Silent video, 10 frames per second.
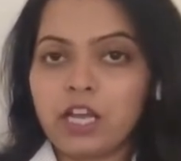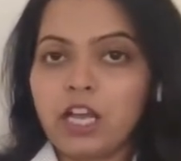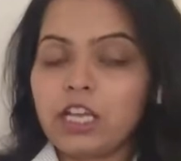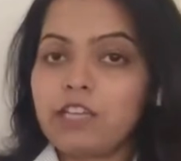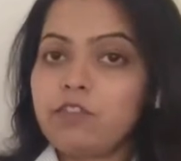
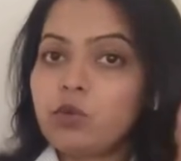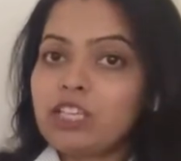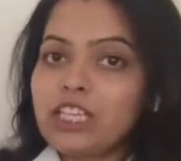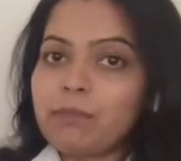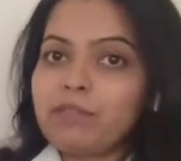If you
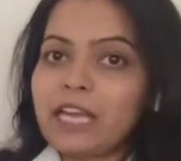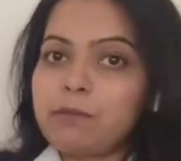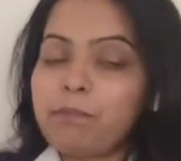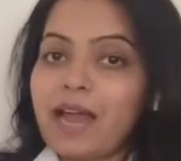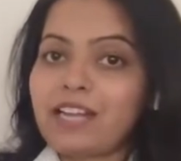keep that
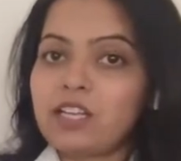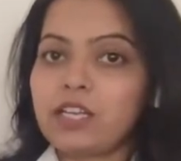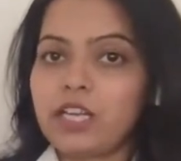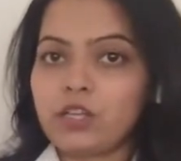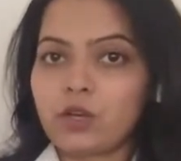pattern in your